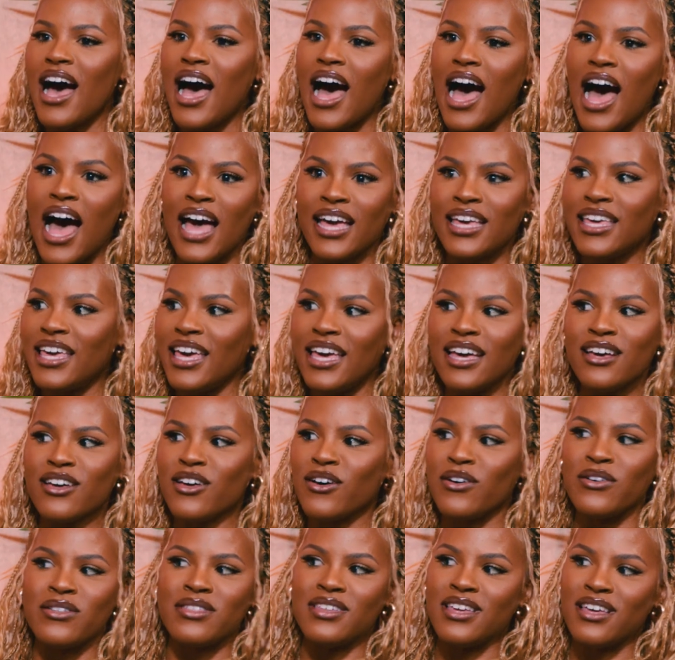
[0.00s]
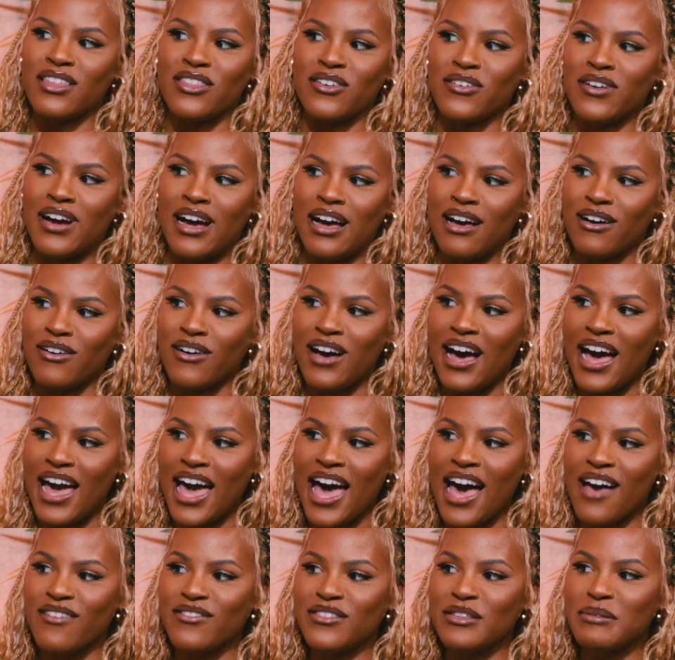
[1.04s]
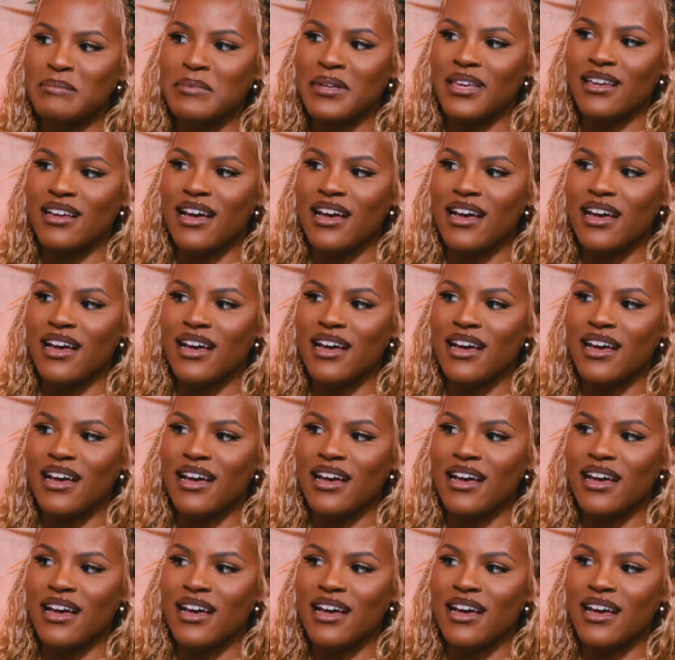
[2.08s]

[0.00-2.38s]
I can't go the other route. I have to be,